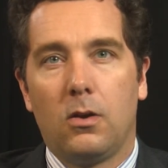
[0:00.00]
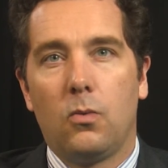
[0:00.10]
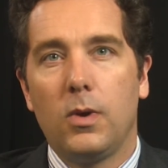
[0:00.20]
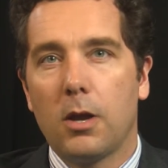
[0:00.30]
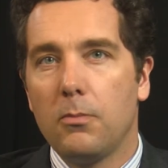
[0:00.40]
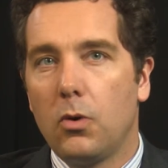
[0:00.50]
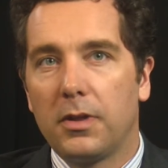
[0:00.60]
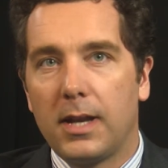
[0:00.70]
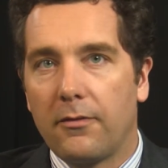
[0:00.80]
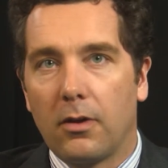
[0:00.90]
We know more
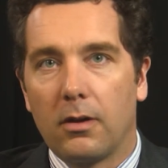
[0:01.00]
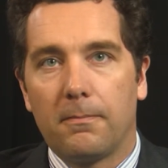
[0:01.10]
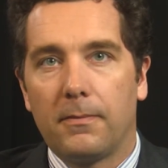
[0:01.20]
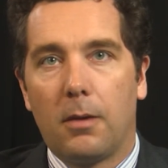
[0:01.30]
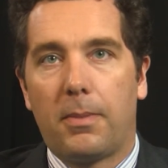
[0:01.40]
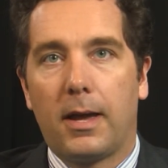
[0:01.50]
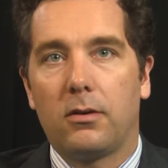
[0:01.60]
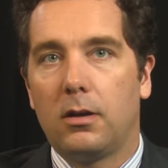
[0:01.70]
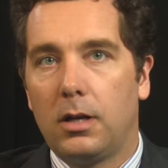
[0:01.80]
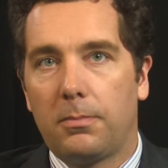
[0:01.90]
than ever
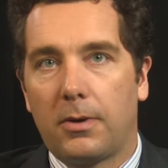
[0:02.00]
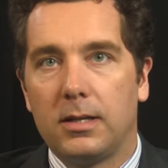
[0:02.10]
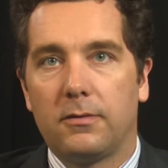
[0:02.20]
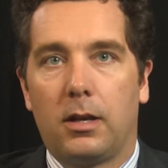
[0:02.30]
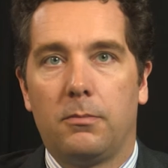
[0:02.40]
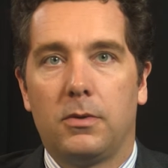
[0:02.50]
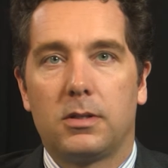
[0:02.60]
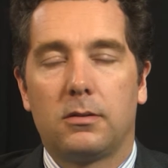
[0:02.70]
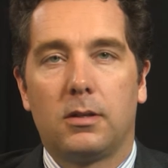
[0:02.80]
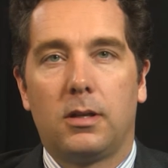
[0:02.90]
about early brain
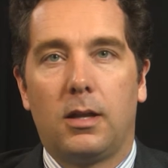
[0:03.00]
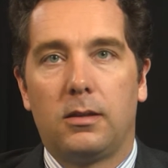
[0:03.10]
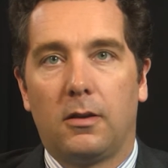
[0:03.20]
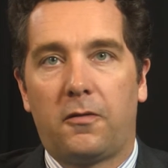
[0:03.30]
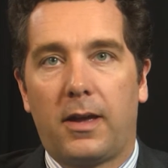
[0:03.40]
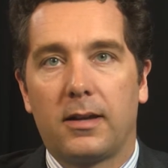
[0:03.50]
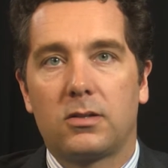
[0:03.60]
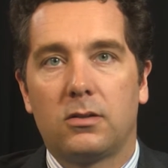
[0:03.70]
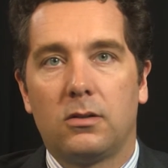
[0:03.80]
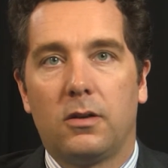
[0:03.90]
development and the
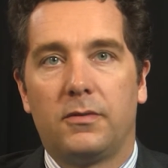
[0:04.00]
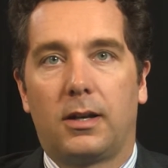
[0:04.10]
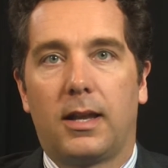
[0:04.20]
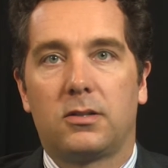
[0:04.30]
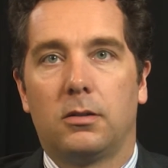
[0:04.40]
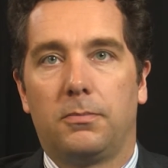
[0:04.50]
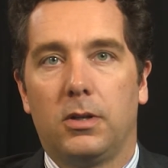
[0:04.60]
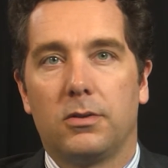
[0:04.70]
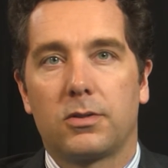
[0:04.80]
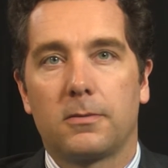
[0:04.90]
effect of neglect and
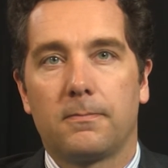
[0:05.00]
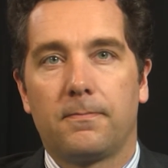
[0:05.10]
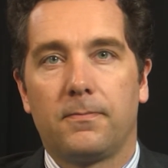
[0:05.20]
abuse,